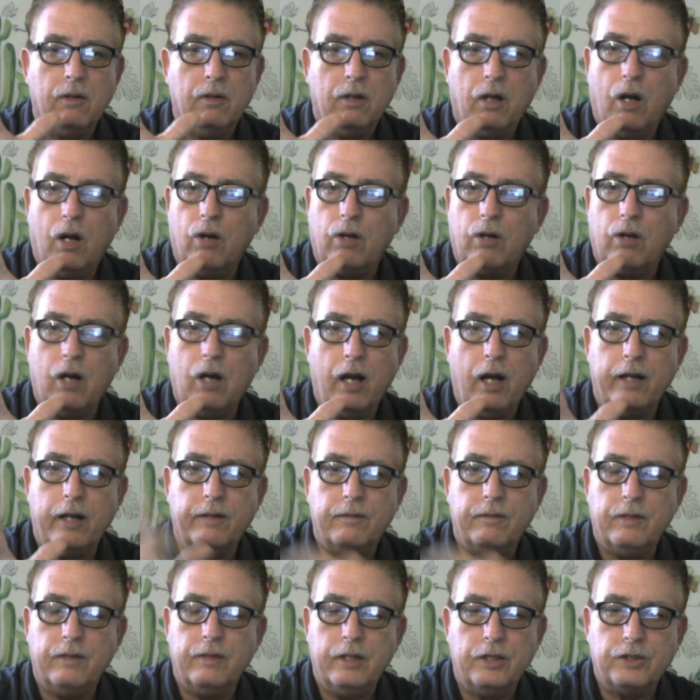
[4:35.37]
all gone.
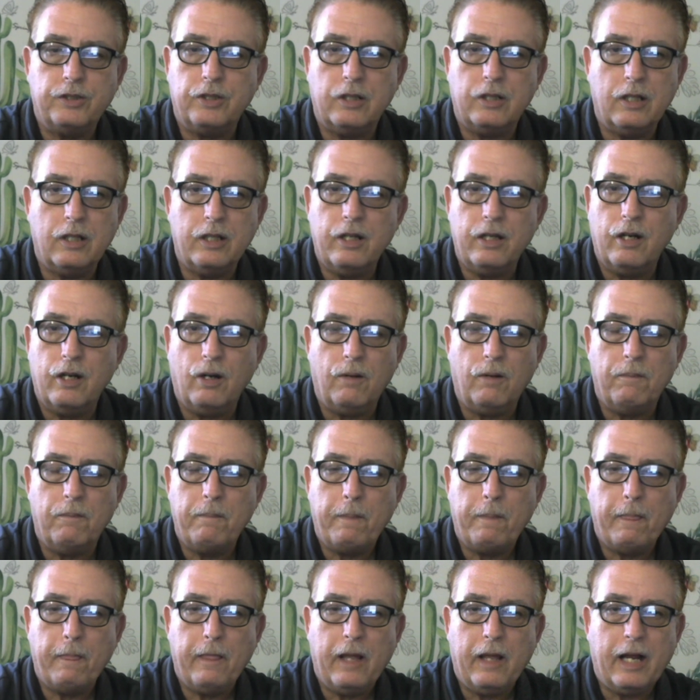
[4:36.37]
It's
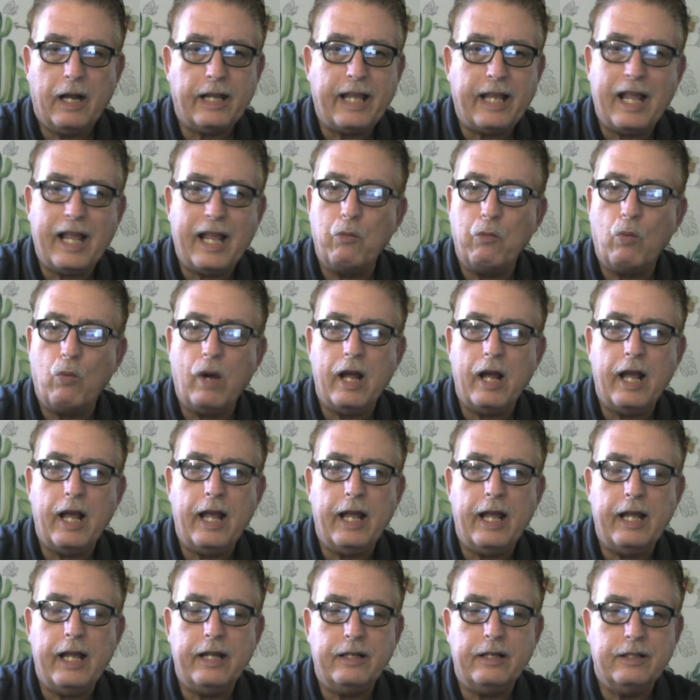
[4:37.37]
I gained
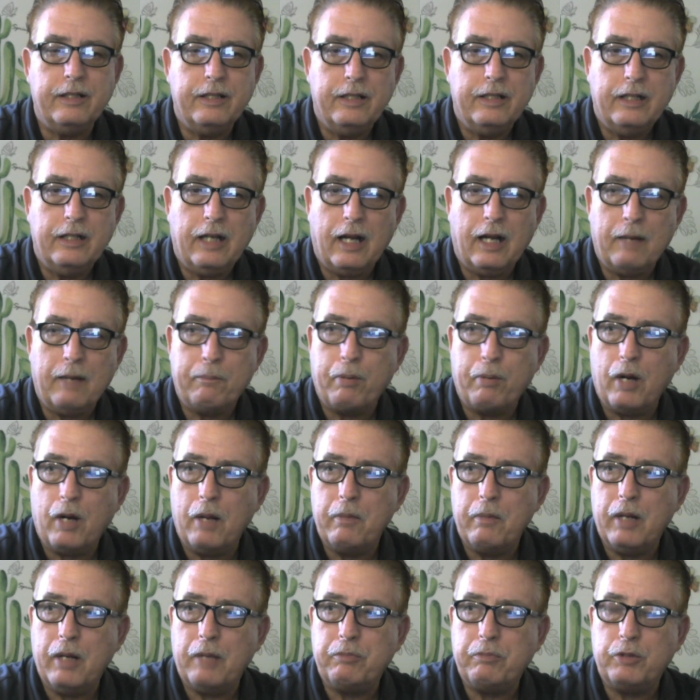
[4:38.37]
weight. I'm
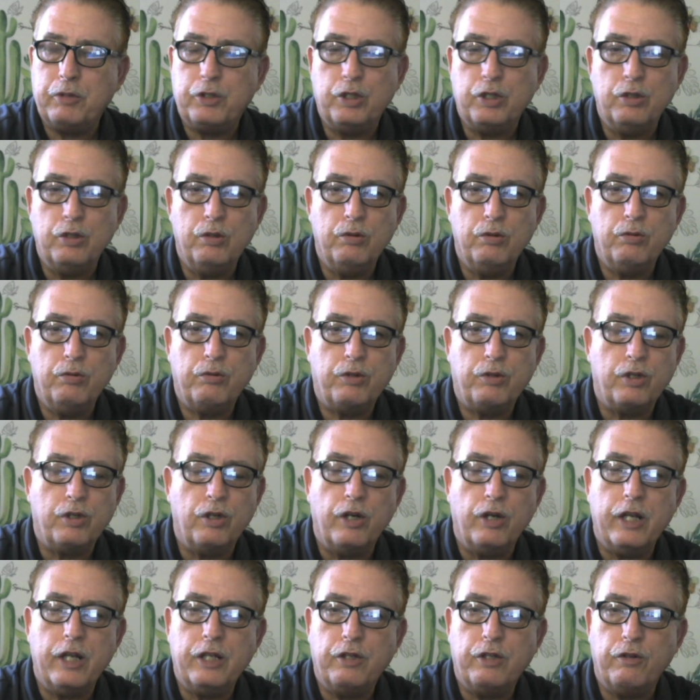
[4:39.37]
probably up to
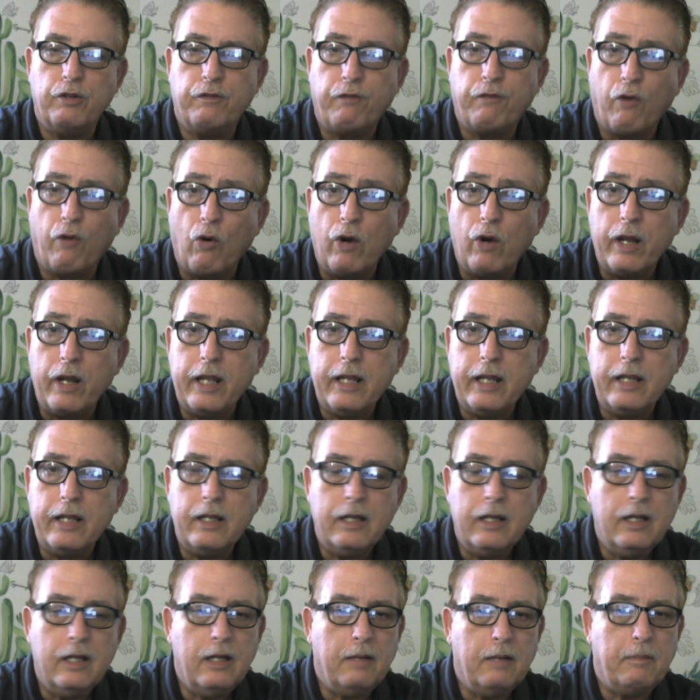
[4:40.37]
230, 240,
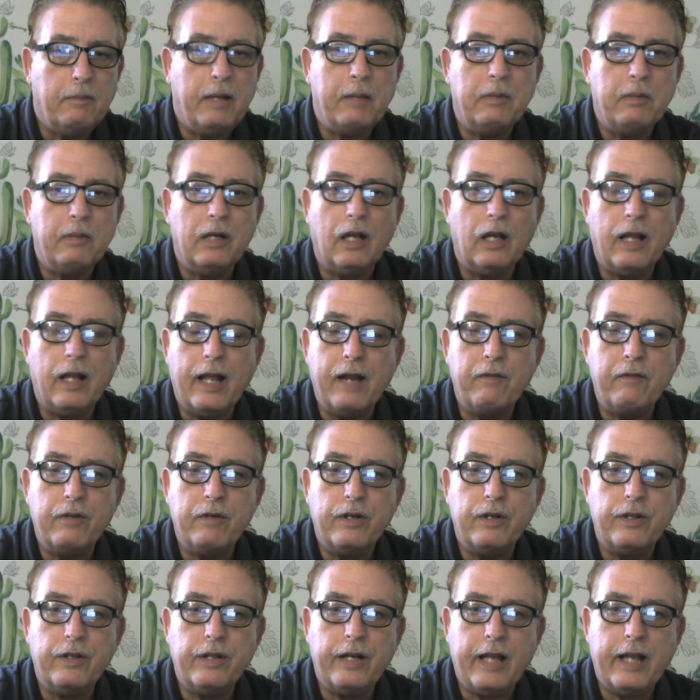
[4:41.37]
maybe a little
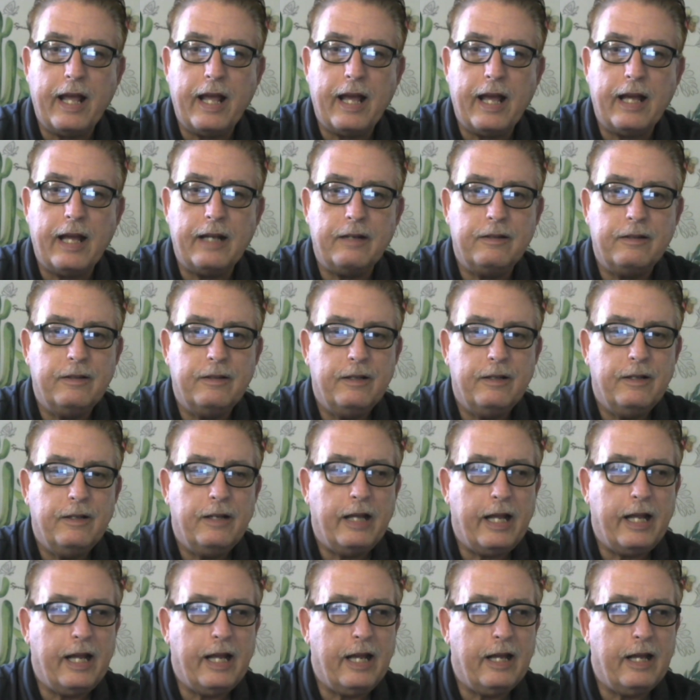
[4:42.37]
heavier than that,
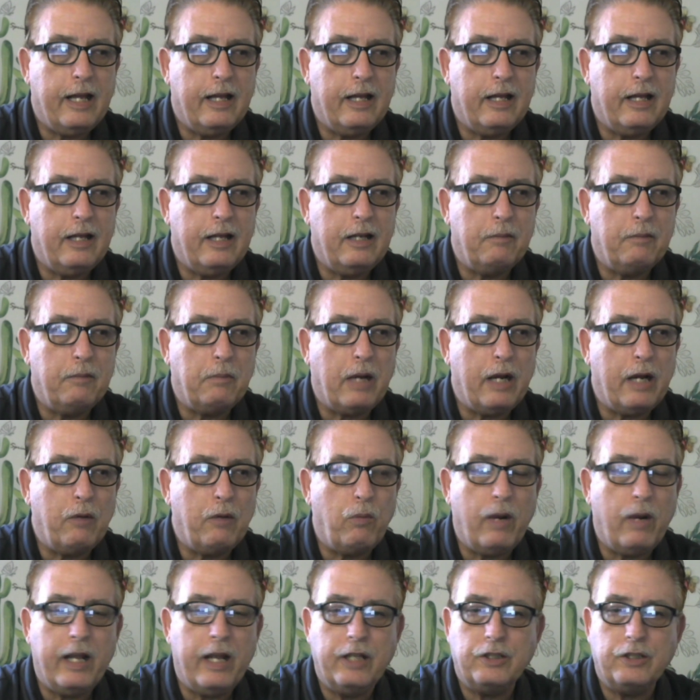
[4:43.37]
and my
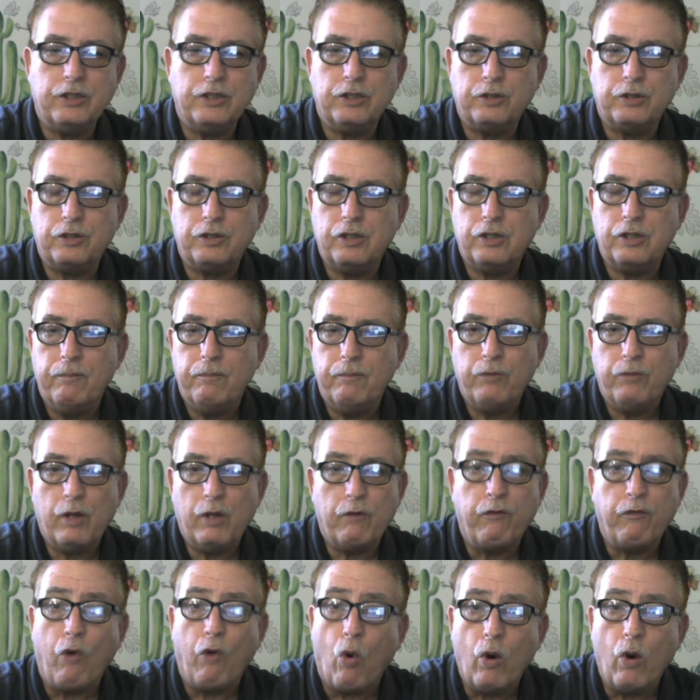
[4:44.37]
waist is
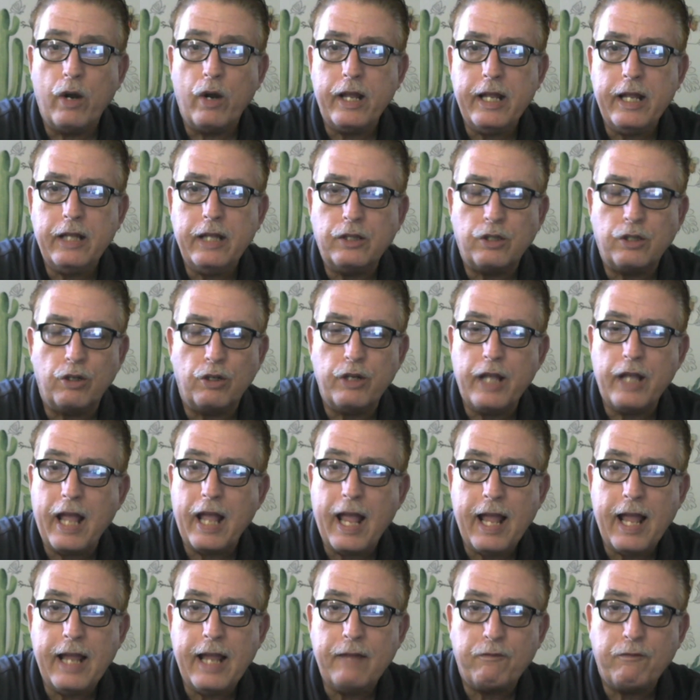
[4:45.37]
40,
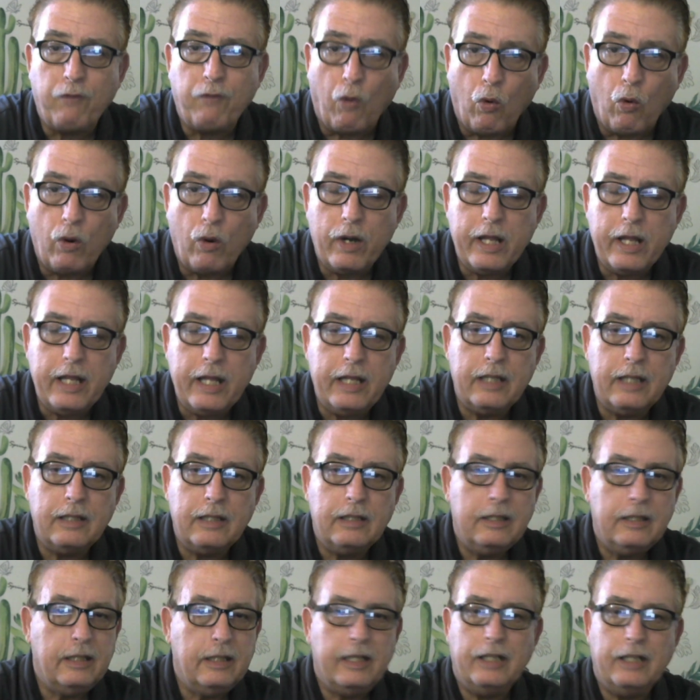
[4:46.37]
38, 40.
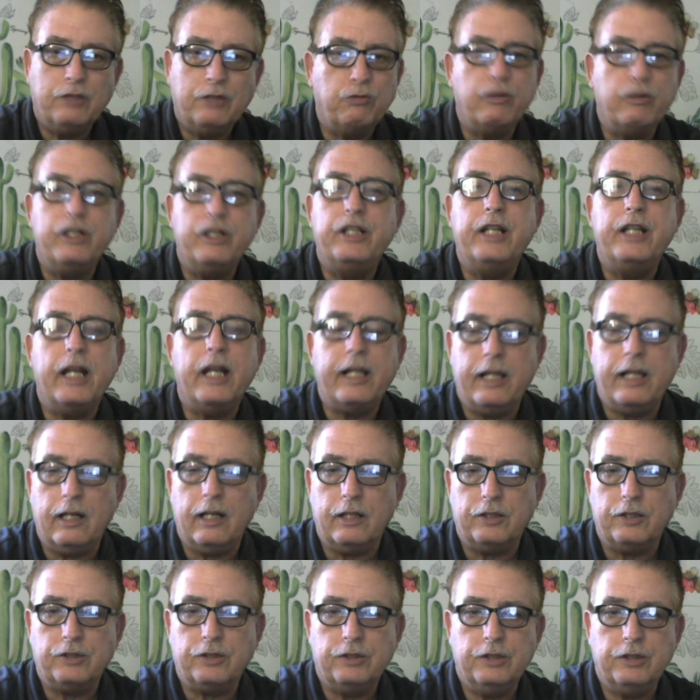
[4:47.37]
It's
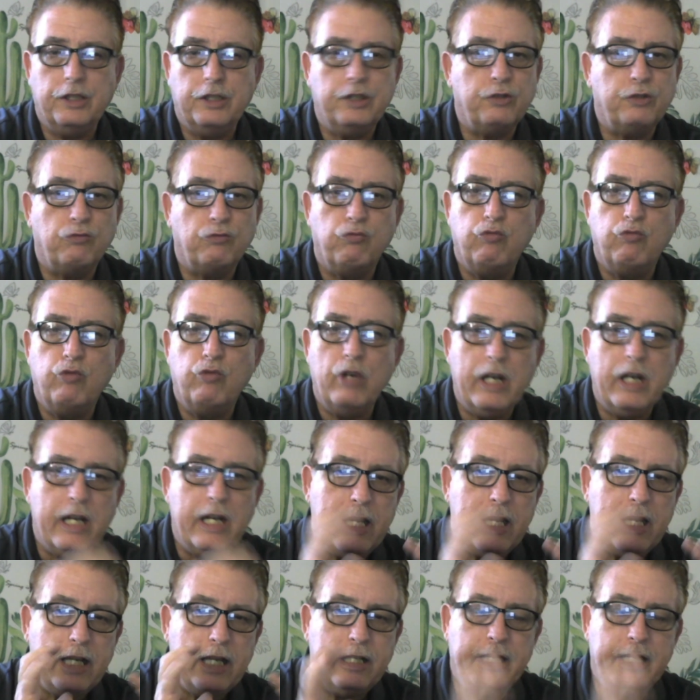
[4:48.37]
ridiculous. It's
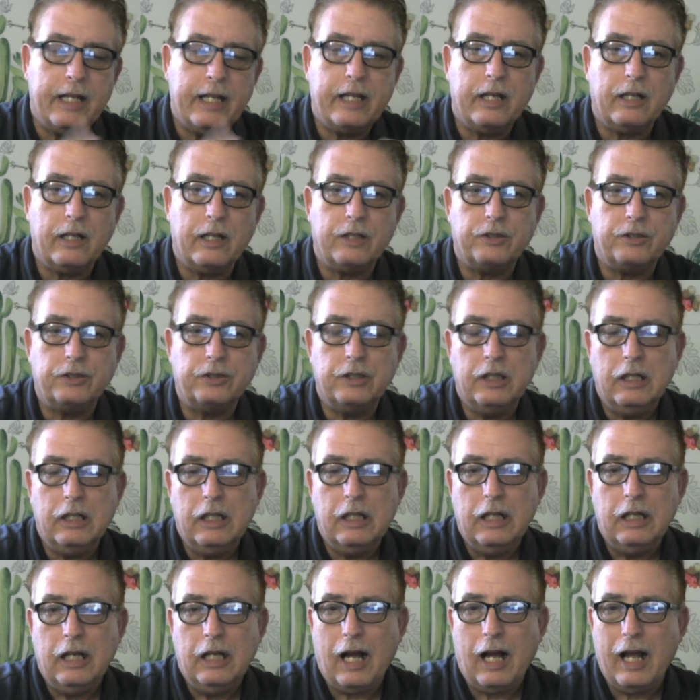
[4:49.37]
ridiculous.
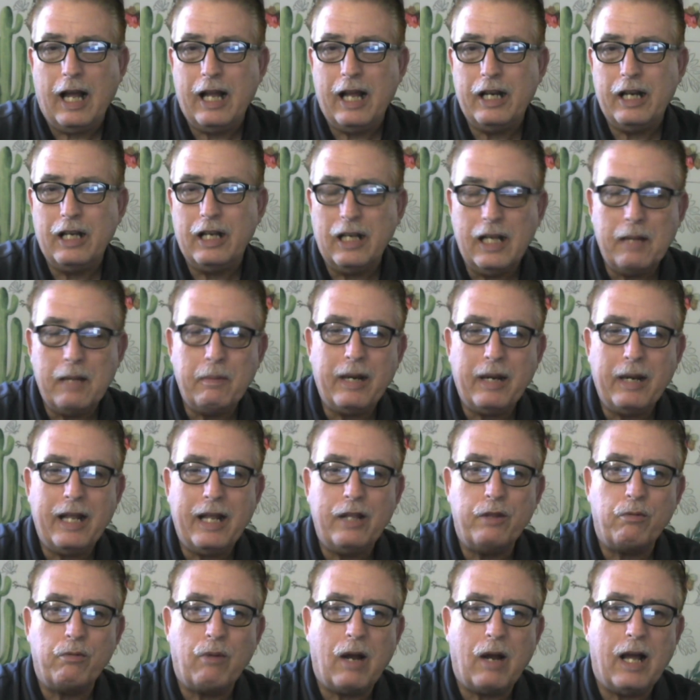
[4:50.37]
I
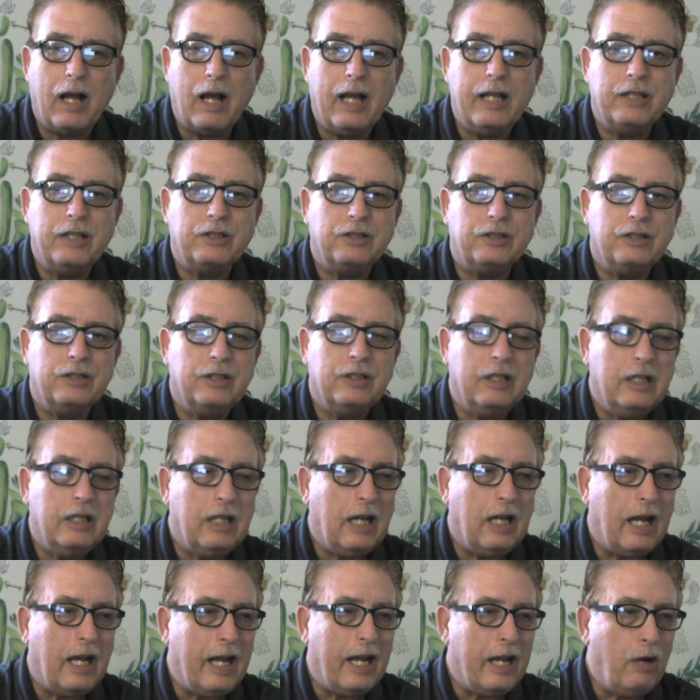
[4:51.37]
eliminated the rice.
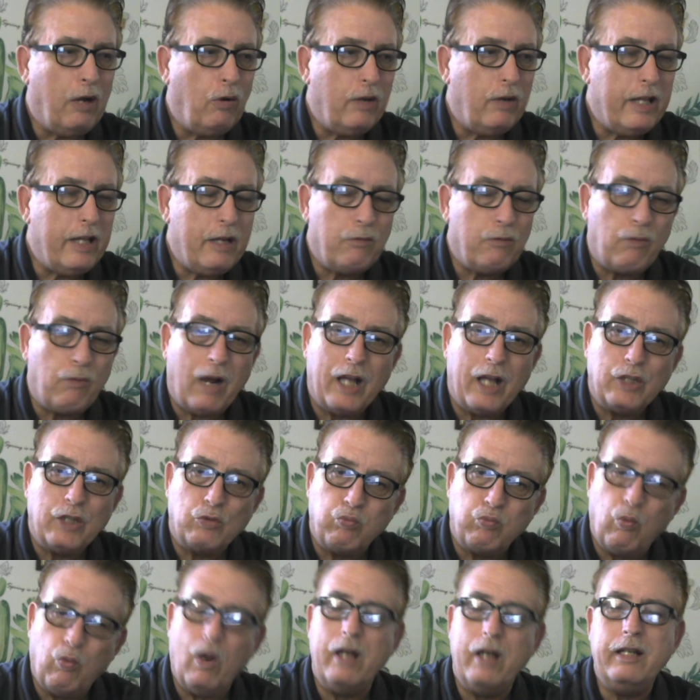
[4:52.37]
I only eat
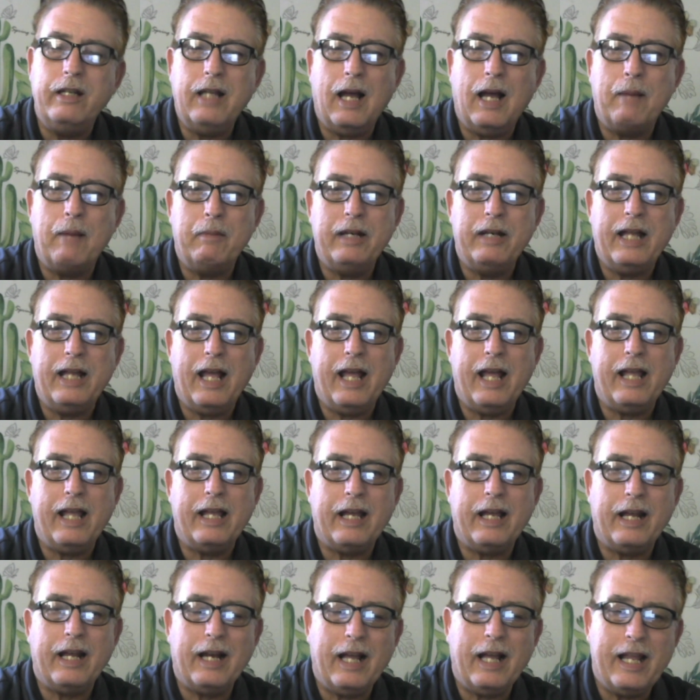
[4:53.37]
rice 1 time a day,
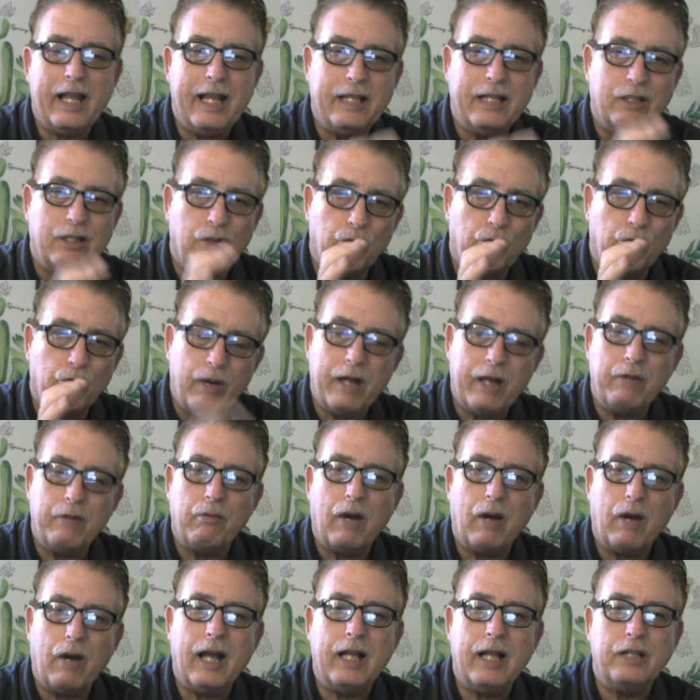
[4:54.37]
and I eat the red
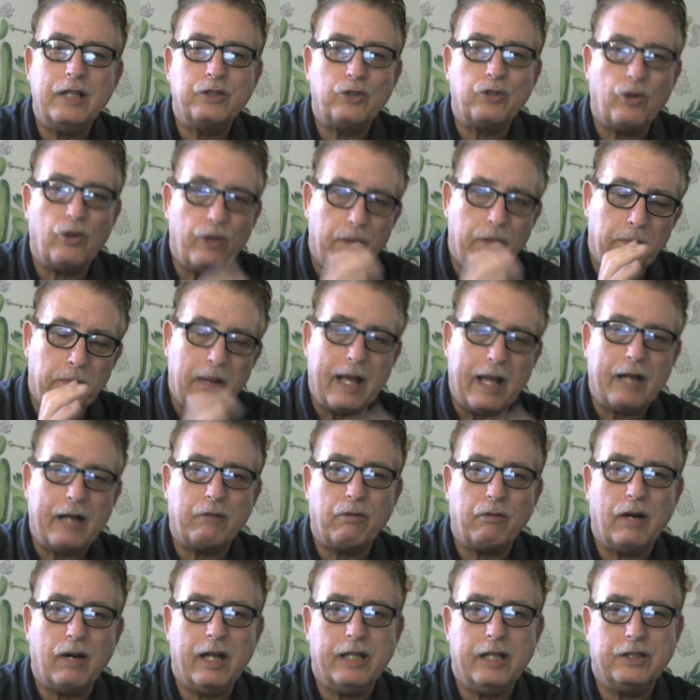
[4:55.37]
rice or the black
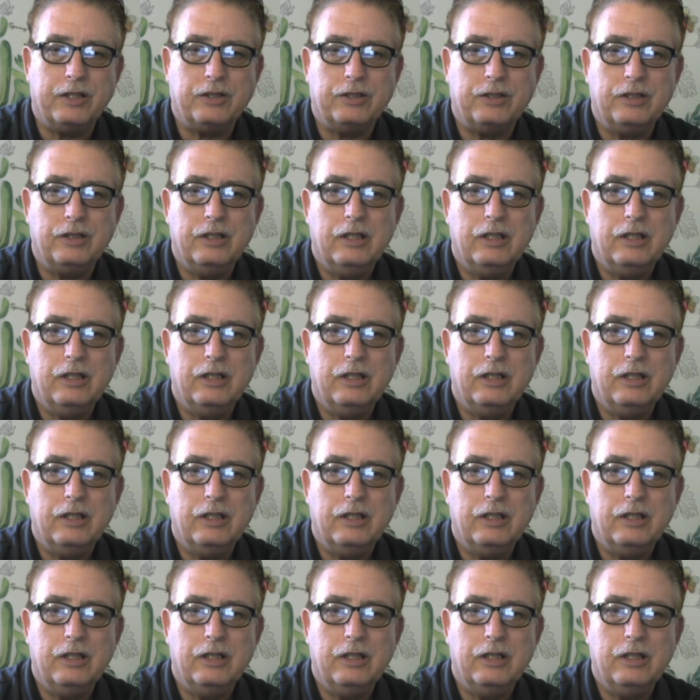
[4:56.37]
rice.